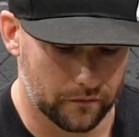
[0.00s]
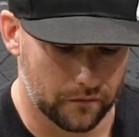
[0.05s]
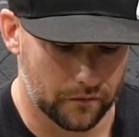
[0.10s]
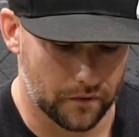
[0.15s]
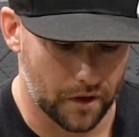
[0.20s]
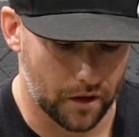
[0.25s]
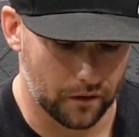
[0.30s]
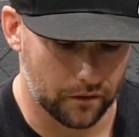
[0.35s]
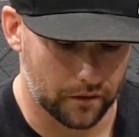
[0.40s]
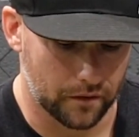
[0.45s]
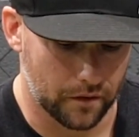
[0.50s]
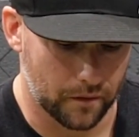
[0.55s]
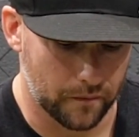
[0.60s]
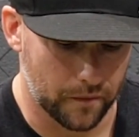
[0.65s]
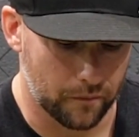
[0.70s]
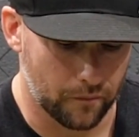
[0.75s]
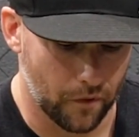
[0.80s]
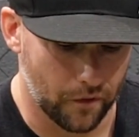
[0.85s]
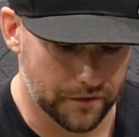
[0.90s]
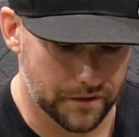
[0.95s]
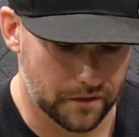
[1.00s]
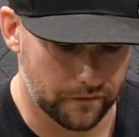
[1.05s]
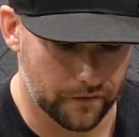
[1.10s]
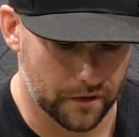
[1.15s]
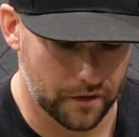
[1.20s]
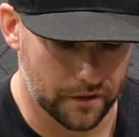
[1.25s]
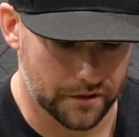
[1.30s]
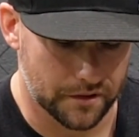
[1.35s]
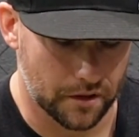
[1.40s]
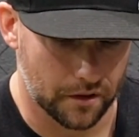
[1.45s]
nailed it. I mean, most of
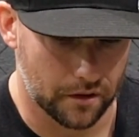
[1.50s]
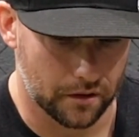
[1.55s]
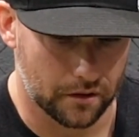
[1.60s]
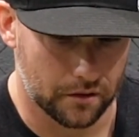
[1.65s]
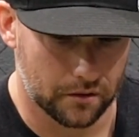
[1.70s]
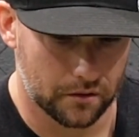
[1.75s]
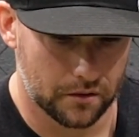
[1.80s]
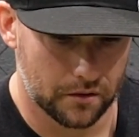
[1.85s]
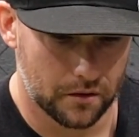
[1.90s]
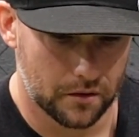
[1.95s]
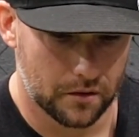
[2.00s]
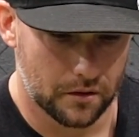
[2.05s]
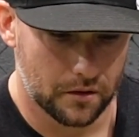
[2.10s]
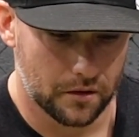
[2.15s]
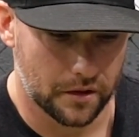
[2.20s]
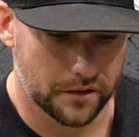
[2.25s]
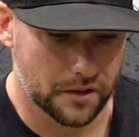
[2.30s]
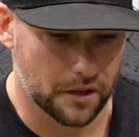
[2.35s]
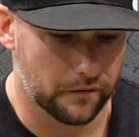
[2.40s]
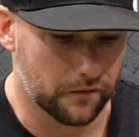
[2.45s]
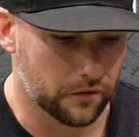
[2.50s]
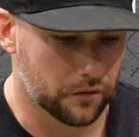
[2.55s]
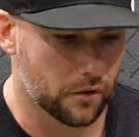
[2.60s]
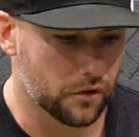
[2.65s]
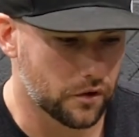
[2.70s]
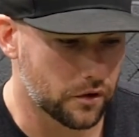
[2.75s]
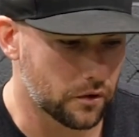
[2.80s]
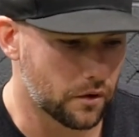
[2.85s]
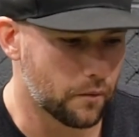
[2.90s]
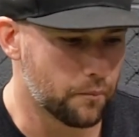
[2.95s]
it is like, it's like if you
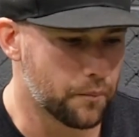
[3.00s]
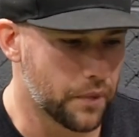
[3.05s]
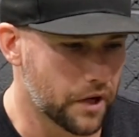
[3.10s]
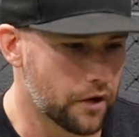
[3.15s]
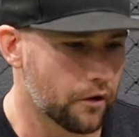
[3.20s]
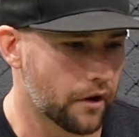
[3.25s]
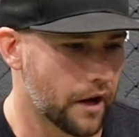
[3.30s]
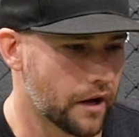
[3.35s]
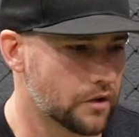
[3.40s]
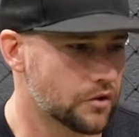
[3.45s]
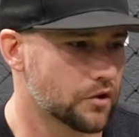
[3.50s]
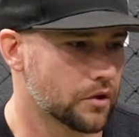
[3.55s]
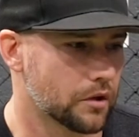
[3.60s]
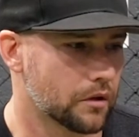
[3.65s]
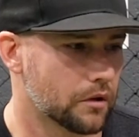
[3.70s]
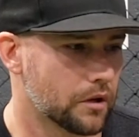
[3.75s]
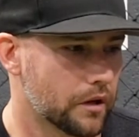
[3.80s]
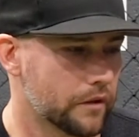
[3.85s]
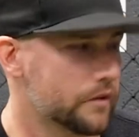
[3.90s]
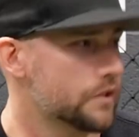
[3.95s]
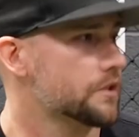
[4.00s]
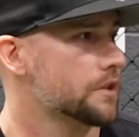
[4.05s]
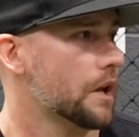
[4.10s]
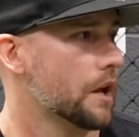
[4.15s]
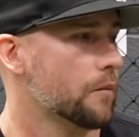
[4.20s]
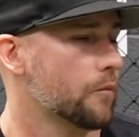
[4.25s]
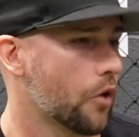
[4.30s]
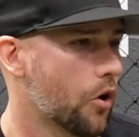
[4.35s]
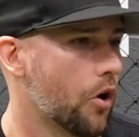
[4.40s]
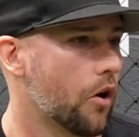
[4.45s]
throw a bigger engine in the
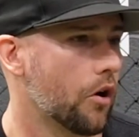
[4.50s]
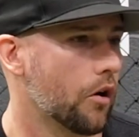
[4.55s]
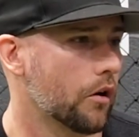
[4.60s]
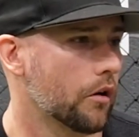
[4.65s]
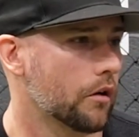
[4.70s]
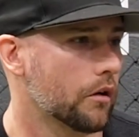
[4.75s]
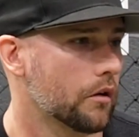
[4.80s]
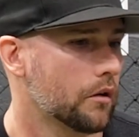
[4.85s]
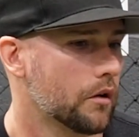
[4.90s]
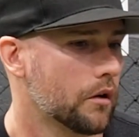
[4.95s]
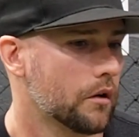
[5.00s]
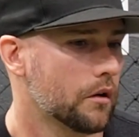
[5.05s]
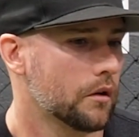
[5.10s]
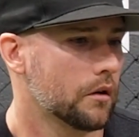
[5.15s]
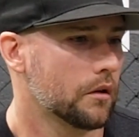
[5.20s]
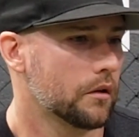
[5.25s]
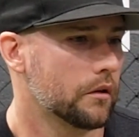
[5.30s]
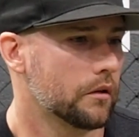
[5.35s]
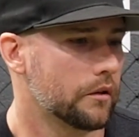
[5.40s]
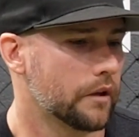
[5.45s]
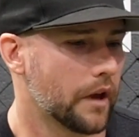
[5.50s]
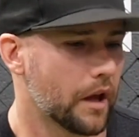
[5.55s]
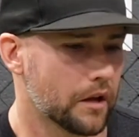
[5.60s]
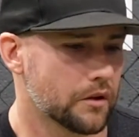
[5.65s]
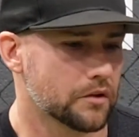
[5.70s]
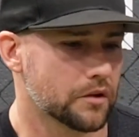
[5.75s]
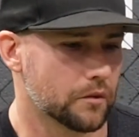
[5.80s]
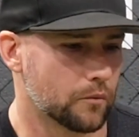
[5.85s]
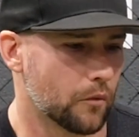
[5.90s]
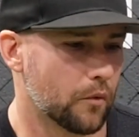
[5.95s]
same car, the
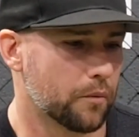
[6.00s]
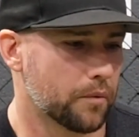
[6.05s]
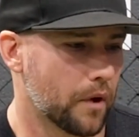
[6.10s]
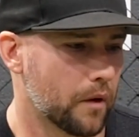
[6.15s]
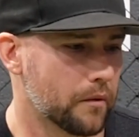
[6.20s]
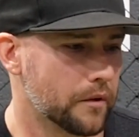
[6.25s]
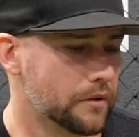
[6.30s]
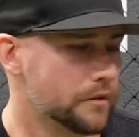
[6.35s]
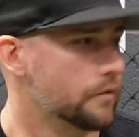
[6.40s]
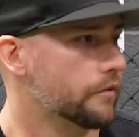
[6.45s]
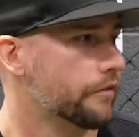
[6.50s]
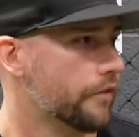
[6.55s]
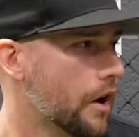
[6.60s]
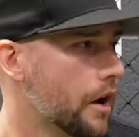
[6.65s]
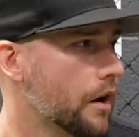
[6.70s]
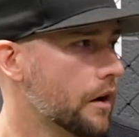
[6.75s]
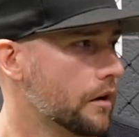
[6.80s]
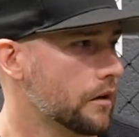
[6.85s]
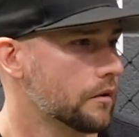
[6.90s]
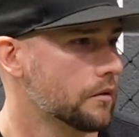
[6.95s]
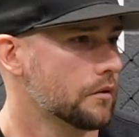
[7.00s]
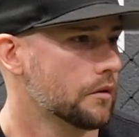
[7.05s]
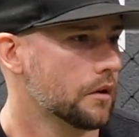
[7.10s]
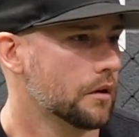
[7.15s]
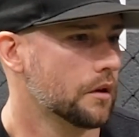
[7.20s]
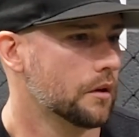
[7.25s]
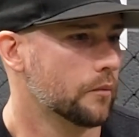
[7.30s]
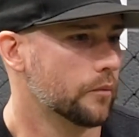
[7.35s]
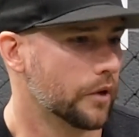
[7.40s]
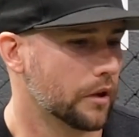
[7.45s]
engine will probably do fine,
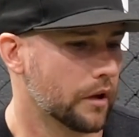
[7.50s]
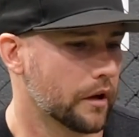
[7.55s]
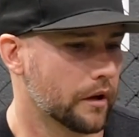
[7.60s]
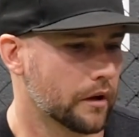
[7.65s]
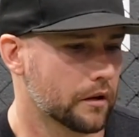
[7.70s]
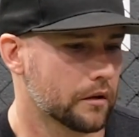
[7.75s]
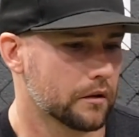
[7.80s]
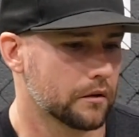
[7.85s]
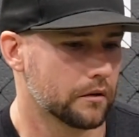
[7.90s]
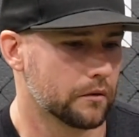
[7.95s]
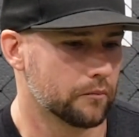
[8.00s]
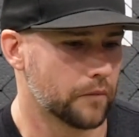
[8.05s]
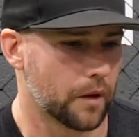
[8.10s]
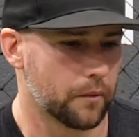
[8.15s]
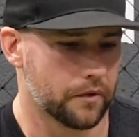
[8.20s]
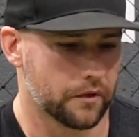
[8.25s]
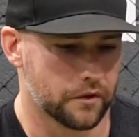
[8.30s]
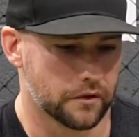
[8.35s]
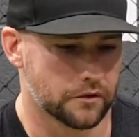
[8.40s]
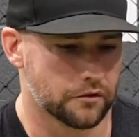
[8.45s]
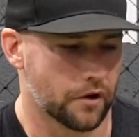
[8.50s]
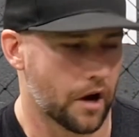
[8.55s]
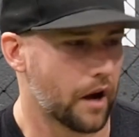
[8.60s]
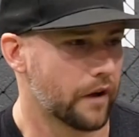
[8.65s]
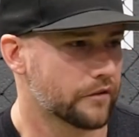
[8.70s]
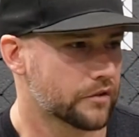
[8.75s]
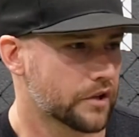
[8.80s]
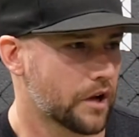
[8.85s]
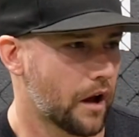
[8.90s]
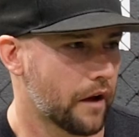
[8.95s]
but like maybe the
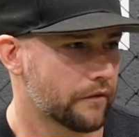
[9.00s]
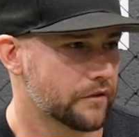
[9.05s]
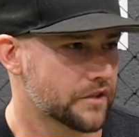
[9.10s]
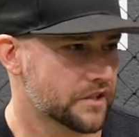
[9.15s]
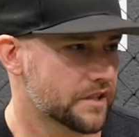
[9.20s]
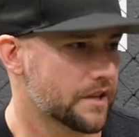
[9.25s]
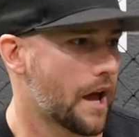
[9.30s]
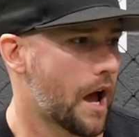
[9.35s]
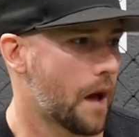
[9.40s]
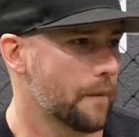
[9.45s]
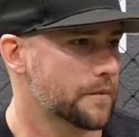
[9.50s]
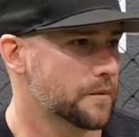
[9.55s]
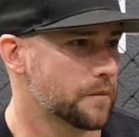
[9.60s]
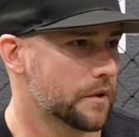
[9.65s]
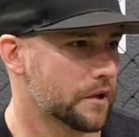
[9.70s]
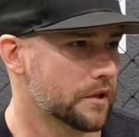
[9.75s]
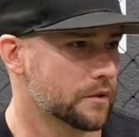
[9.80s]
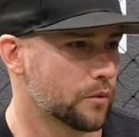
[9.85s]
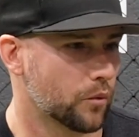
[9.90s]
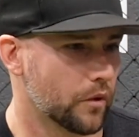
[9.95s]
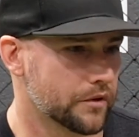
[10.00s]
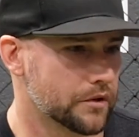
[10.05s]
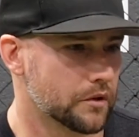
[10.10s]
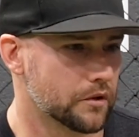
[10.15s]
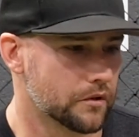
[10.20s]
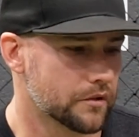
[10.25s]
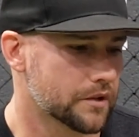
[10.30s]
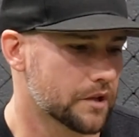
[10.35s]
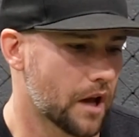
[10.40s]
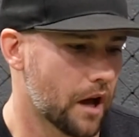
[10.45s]
drive shaft snaps because it
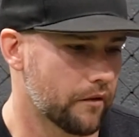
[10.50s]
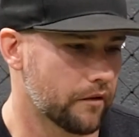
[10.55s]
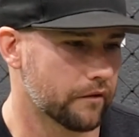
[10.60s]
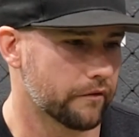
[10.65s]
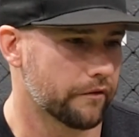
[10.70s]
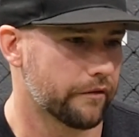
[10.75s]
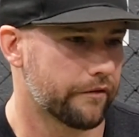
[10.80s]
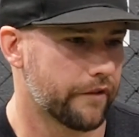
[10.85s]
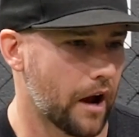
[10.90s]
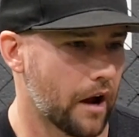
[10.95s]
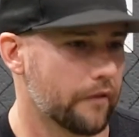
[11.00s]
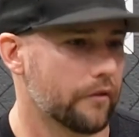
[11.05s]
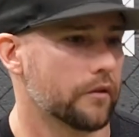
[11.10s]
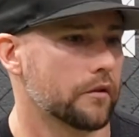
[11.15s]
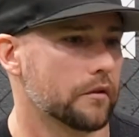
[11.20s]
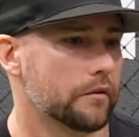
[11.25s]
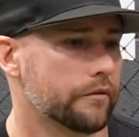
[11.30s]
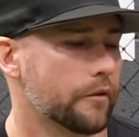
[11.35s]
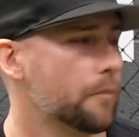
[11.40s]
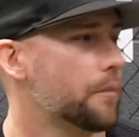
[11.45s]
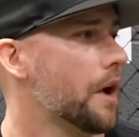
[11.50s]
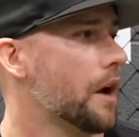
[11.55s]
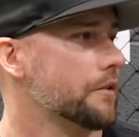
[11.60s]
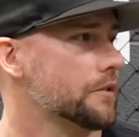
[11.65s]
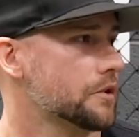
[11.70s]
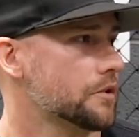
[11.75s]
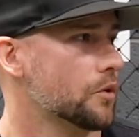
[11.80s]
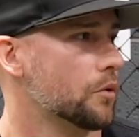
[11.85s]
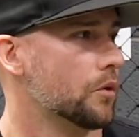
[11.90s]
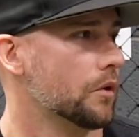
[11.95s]
wasn't used to having 500
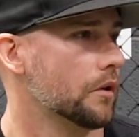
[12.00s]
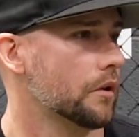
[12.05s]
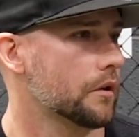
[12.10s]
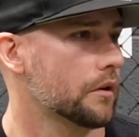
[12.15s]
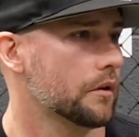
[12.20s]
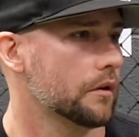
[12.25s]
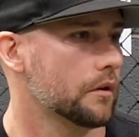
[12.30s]
foot-pounds of torque.